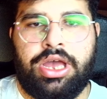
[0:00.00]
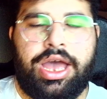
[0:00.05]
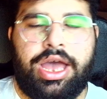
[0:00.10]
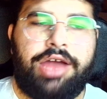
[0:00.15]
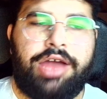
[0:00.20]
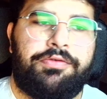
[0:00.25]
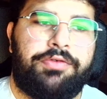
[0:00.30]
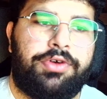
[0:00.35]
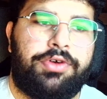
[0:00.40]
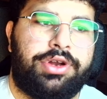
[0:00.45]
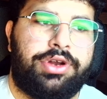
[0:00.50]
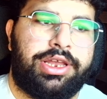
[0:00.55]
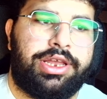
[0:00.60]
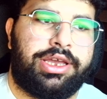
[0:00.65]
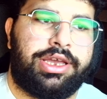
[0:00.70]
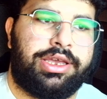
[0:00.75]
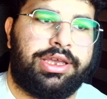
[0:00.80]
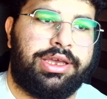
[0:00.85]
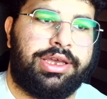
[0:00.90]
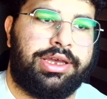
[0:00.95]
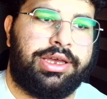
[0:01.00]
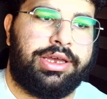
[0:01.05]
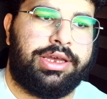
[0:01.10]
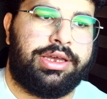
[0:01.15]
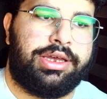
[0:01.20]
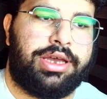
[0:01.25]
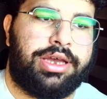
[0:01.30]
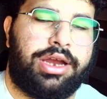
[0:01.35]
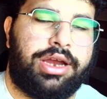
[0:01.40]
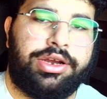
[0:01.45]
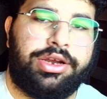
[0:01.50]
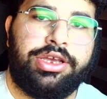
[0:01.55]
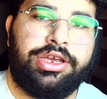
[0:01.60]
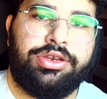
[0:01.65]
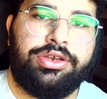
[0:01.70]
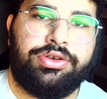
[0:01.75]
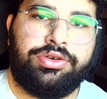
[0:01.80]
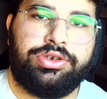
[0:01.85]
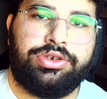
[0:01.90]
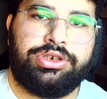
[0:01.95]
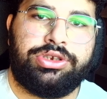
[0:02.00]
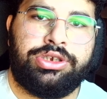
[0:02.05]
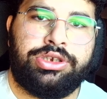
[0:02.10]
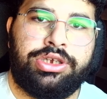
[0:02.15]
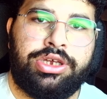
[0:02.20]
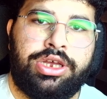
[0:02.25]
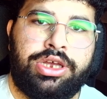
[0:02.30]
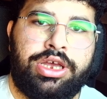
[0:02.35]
And for like Arhenios,